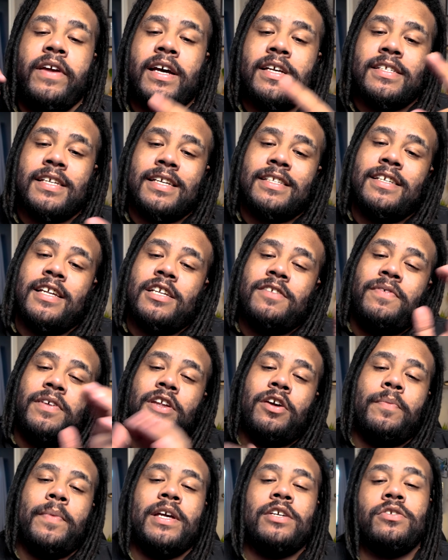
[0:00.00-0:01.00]
you guys liked today's
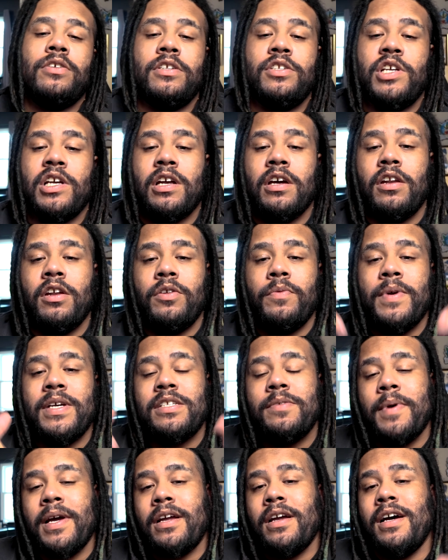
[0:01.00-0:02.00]
video, make sure to check out all the
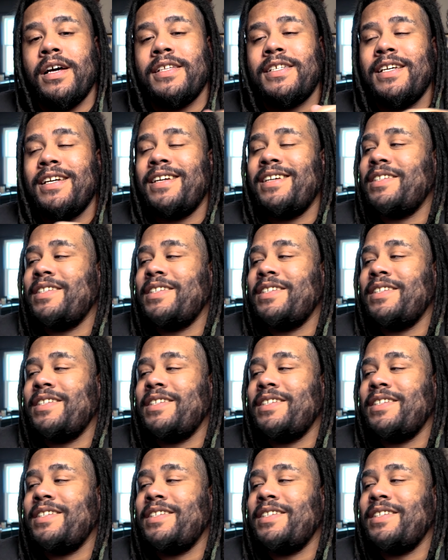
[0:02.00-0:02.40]
rest of my content